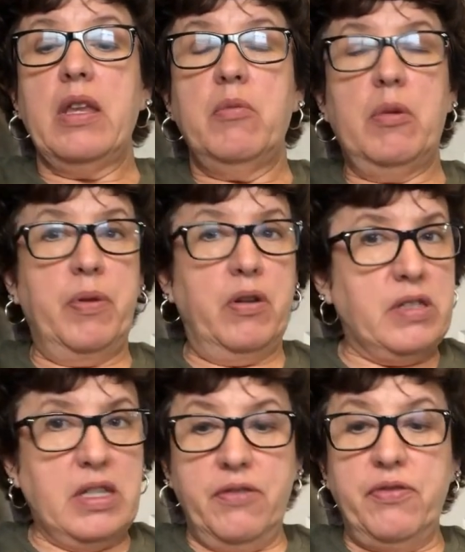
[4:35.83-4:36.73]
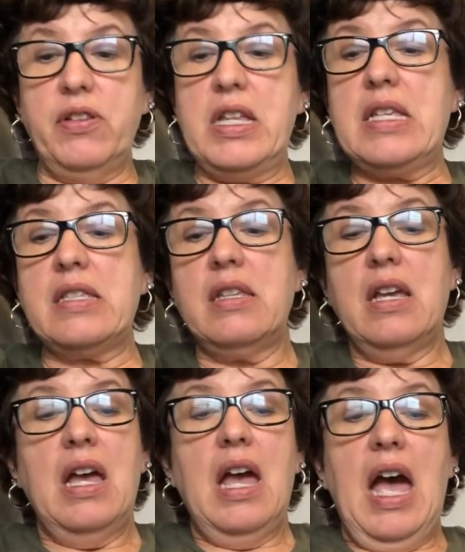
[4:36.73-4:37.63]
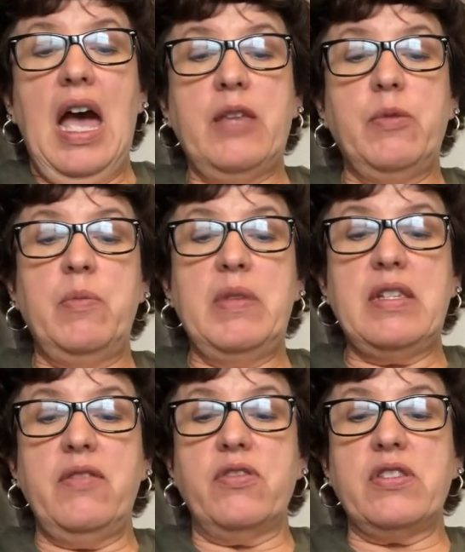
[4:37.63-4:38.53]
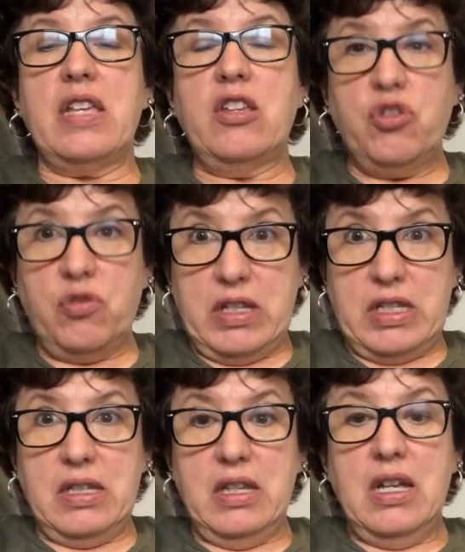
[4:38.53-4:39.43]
But Percy the Fleece has been missing for centuries.